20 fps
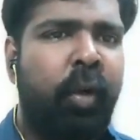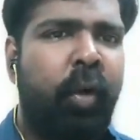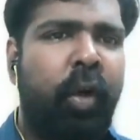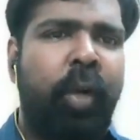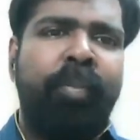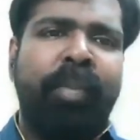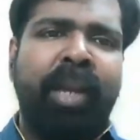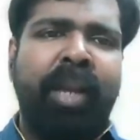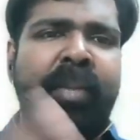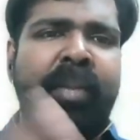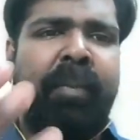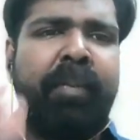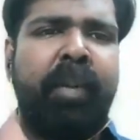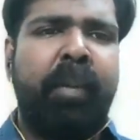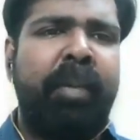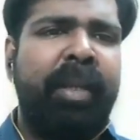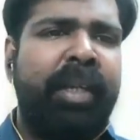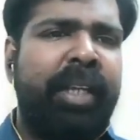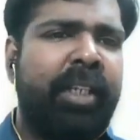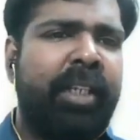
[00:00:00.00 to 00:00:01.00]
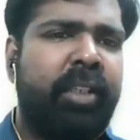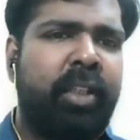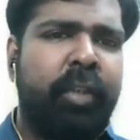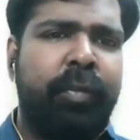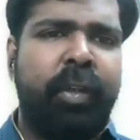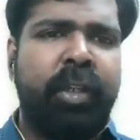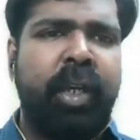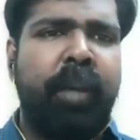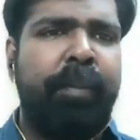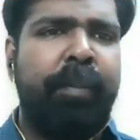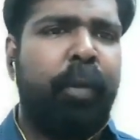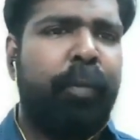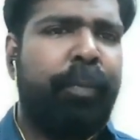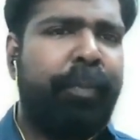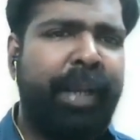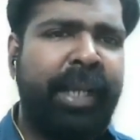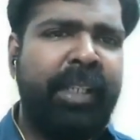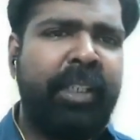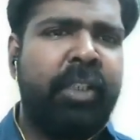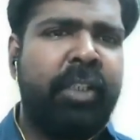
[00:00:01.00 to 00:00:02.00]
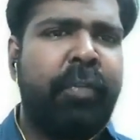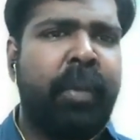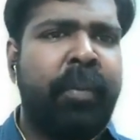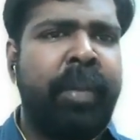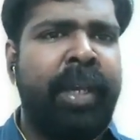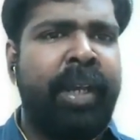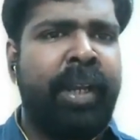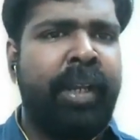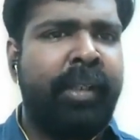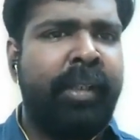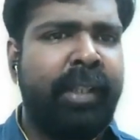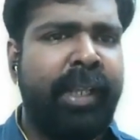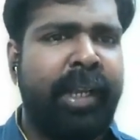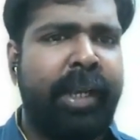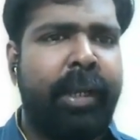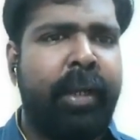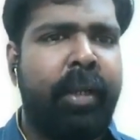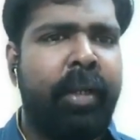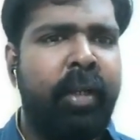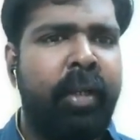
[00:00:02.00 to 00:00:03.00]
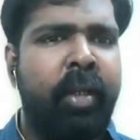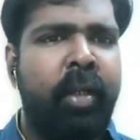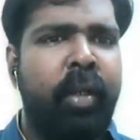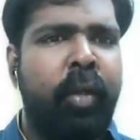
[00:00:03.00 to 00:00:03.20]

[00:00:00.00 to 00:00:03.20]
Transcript: or maybe publication of a couple of pages from here and there